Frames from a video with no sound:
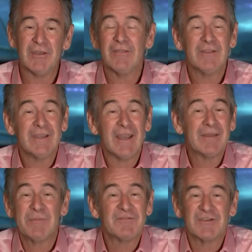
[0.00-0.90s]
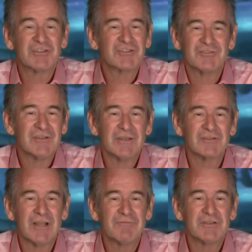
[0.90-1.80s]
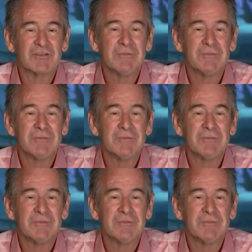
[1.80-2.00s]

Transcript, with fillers: And, and the anemone fish, you know, it's lovely.